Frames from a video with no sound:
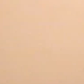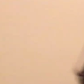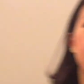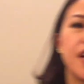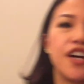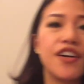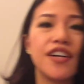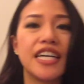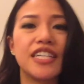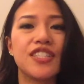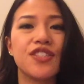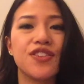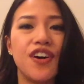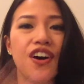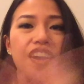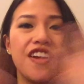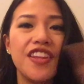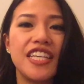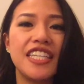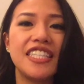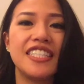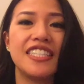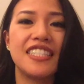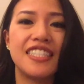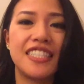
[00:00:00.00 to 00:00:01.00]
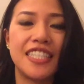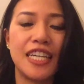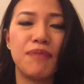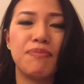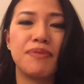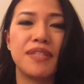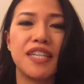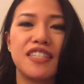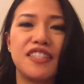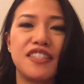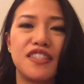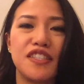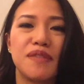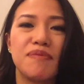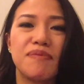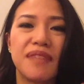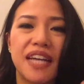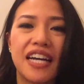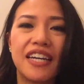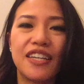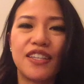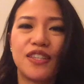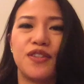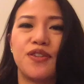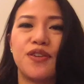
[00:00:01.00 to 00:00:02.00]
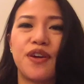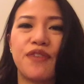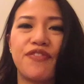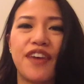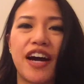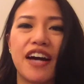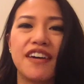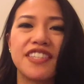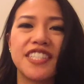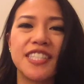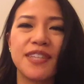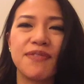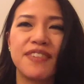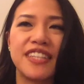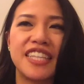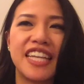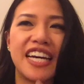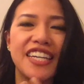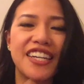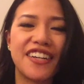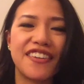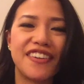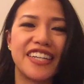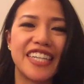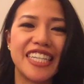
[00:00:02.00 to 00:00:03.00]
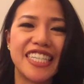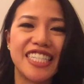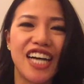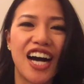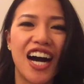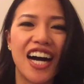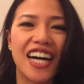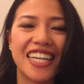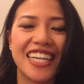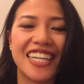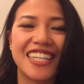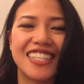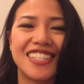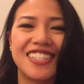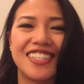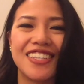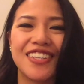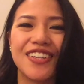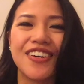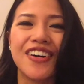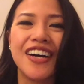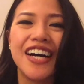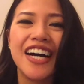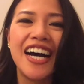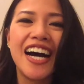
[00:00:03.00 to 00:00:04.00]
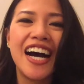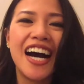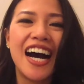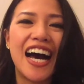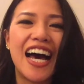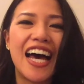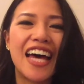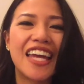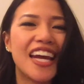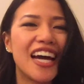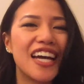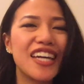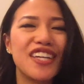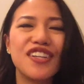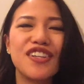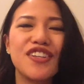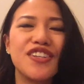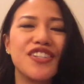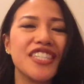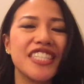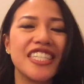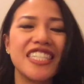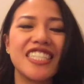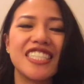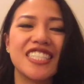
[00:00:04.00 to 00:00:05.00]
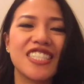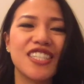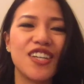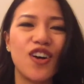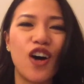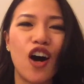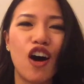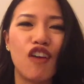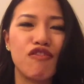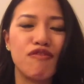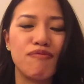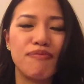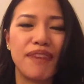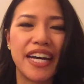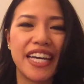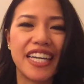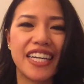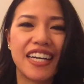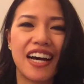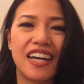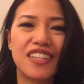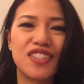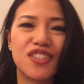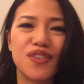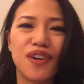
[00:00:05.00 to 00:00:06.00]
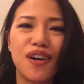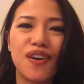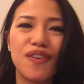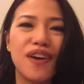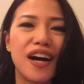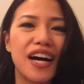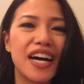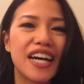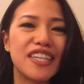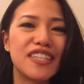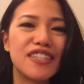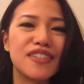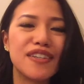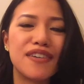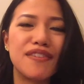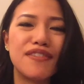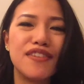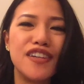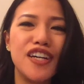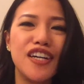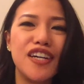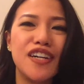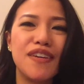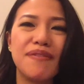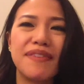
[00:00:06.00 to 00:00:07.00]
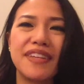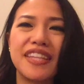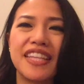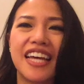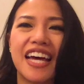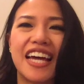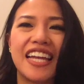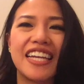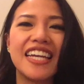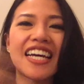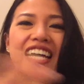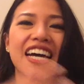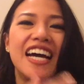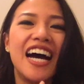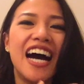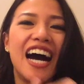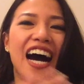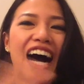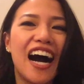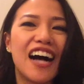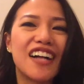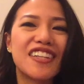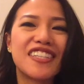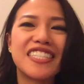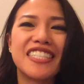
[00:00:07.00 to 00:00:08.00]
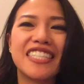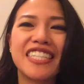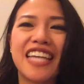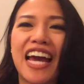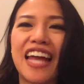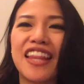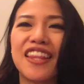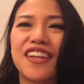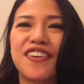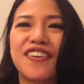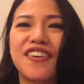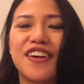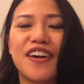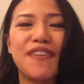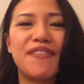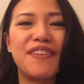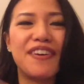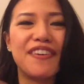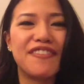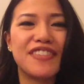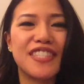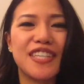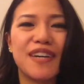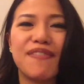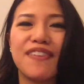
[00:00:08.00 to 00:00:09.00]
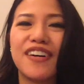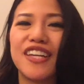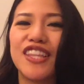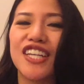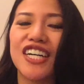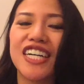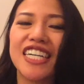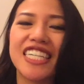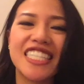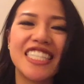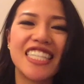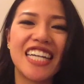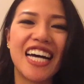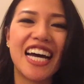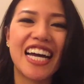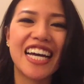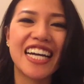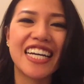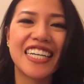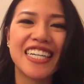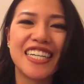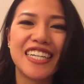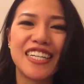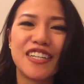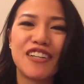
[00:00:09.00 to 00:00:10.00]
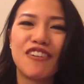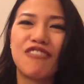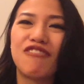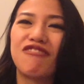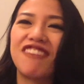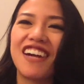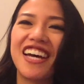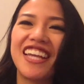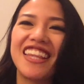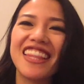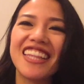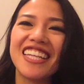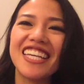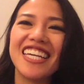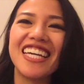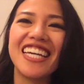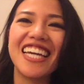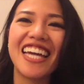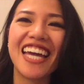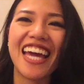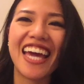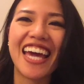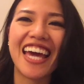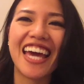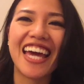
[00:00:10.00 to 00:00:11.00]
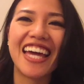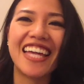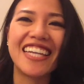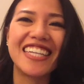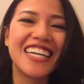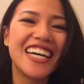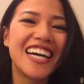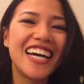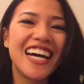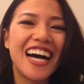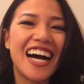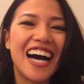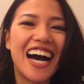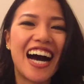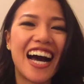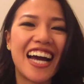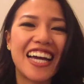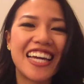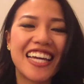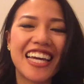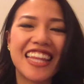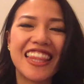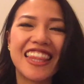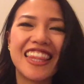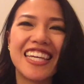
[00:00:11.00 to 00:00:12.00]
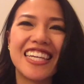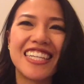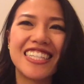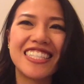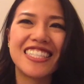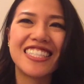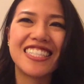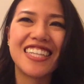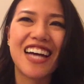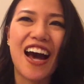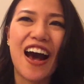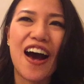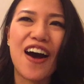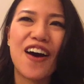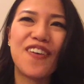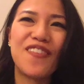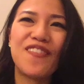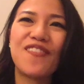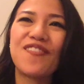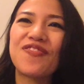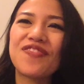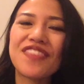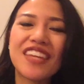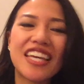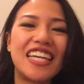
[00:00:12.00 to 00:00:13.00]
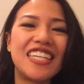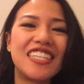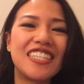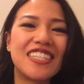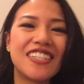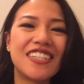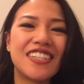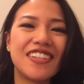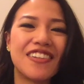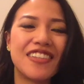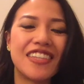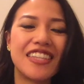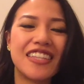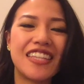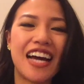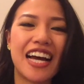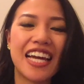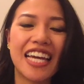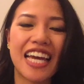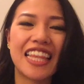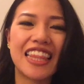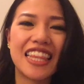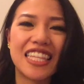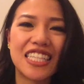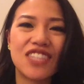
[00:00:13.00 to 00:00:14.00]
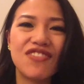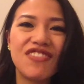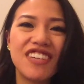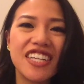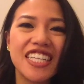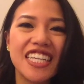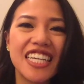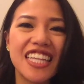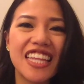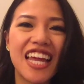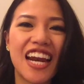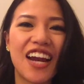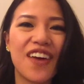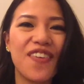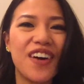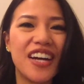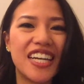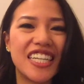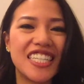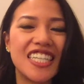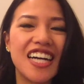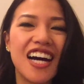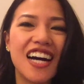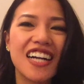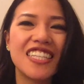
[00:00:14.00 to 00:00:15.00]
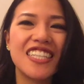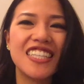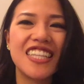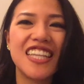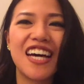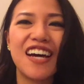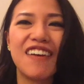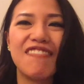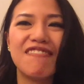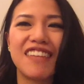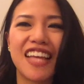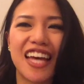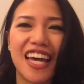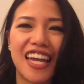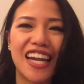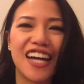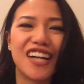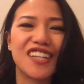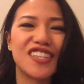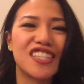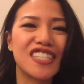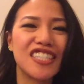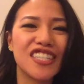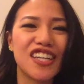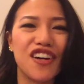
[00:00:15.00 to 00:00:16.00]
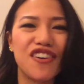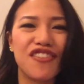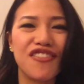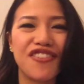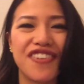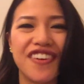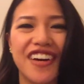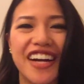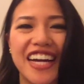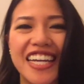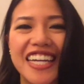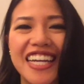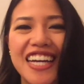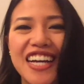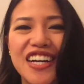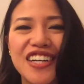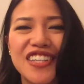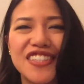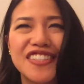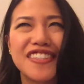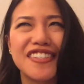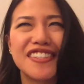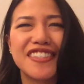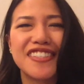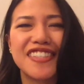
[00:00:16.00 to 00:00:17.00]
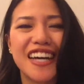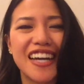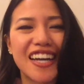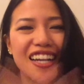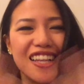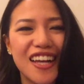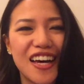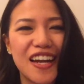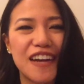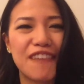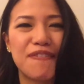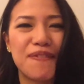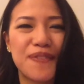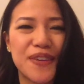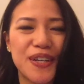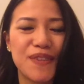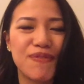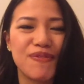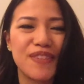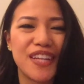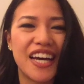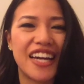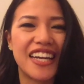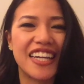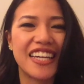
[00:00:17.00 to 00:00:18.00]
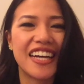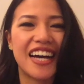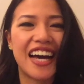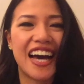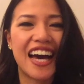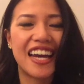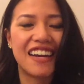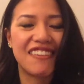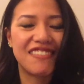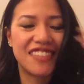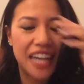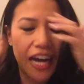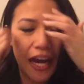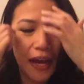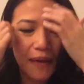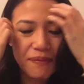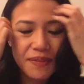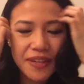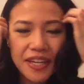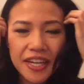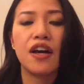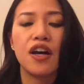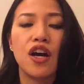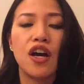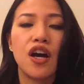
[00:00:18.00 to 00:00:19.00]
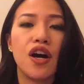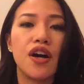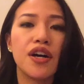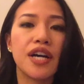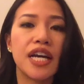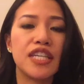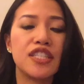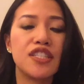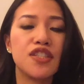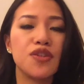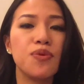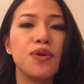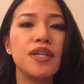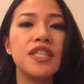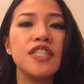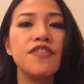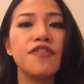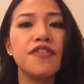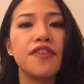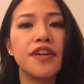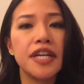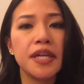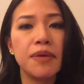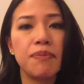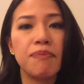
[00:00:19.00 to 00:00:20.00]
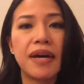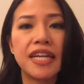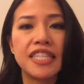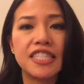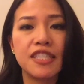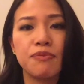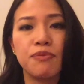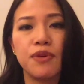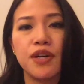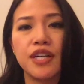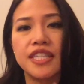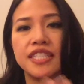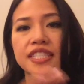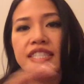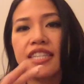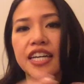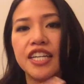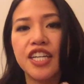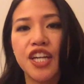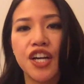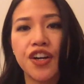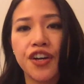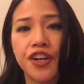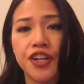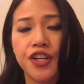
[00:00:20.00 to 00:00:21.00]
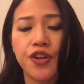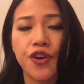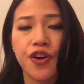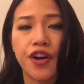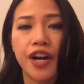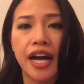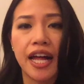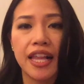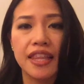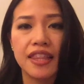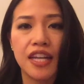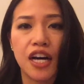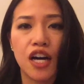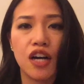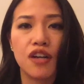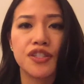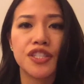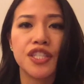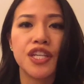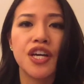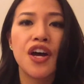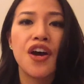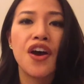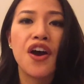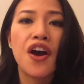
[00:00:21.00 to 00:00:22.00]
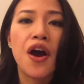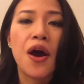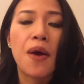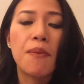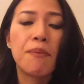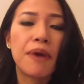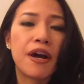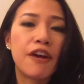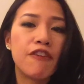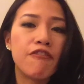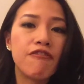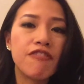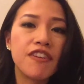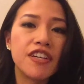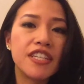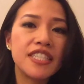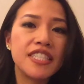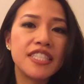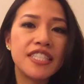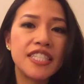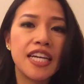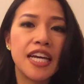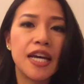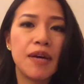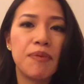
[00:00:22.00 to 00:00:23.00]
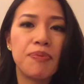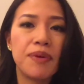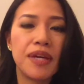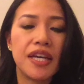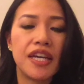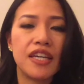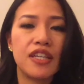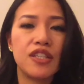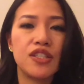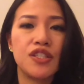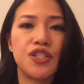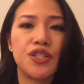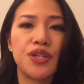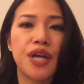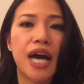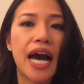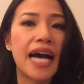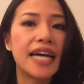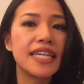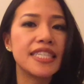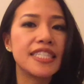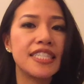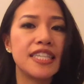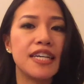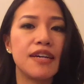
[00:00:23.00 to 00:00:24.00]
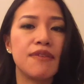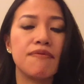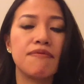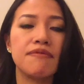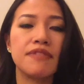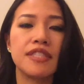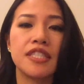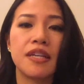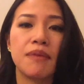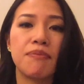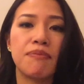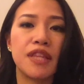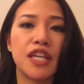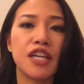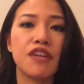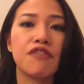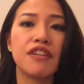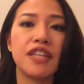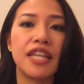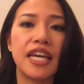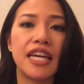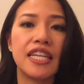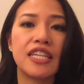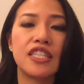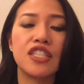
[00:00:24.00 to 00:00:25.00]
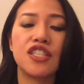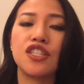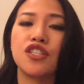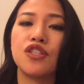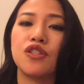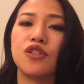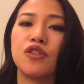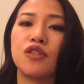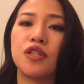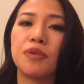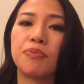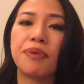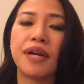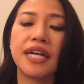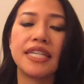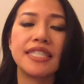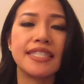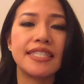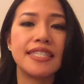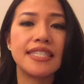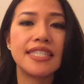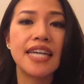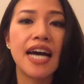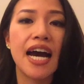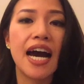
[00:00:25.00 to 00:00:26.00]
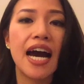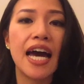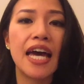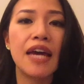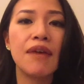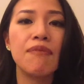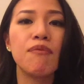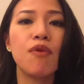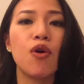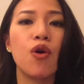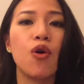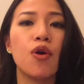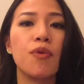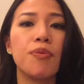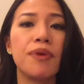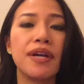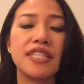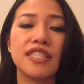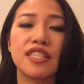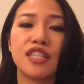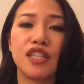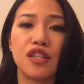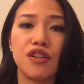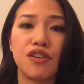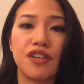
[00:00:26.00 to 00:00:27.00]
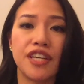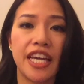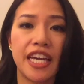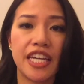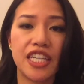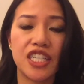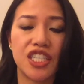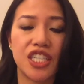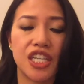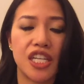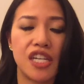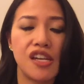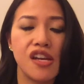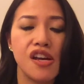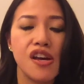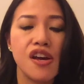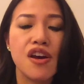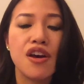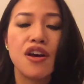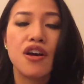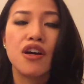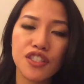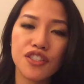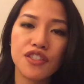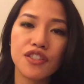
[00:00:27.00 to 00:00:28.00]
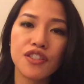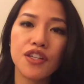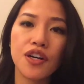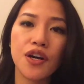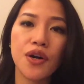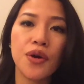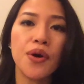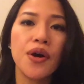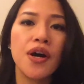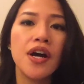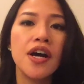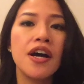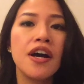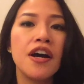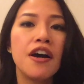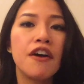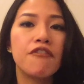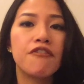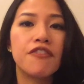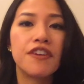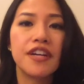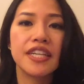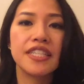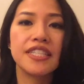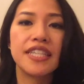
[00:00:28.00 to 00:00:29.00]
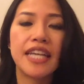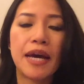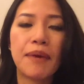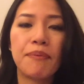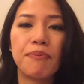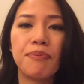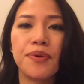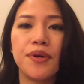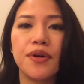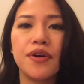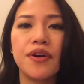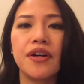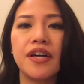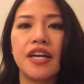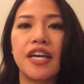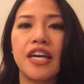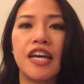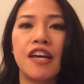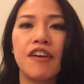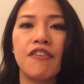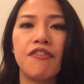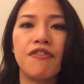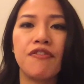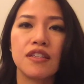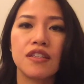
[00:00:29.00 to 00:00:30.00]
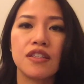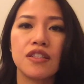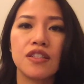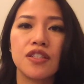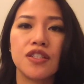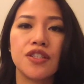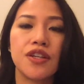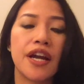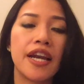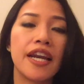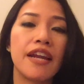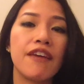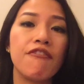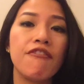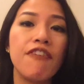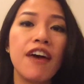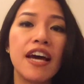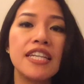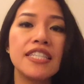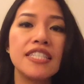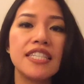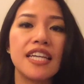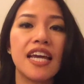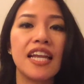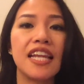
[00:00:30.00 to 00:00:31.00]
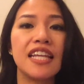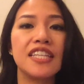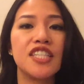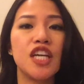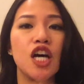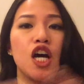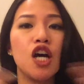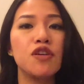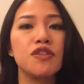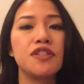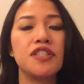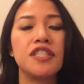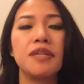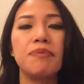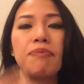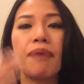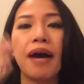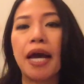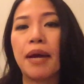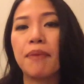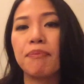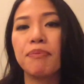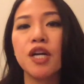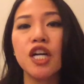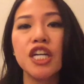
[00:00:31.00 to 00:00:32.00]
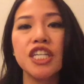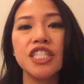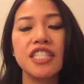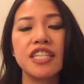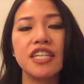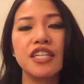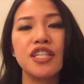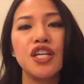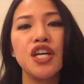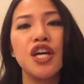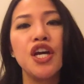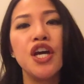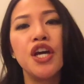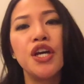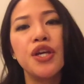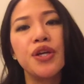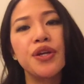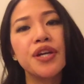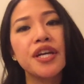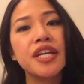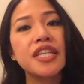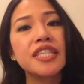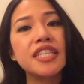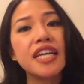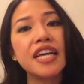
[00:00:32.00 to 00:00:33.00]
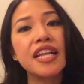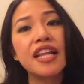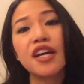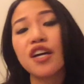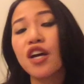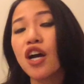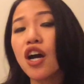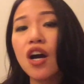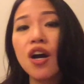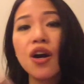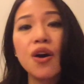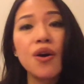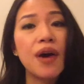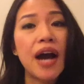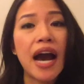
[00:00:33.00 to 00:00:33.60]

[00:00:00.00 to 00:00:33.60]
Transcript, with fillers: Okay, so all these tips assume that you found someone that you're already talking to. And I usually just go off of my gut. So I'll walk into a room and then I'll just scan the room if someone looks like friendly and I get this um, and I get this feeling that I want to talk to them, then I'll just go for it. So there's not a lot of pre-planning ahead of time. Okay, so once you've already met someone, said her, your hellos, my first tip is to ask them something related to the present time or present location. So, for example, if you're at an event and it's hosted by a person, you can say like, oh,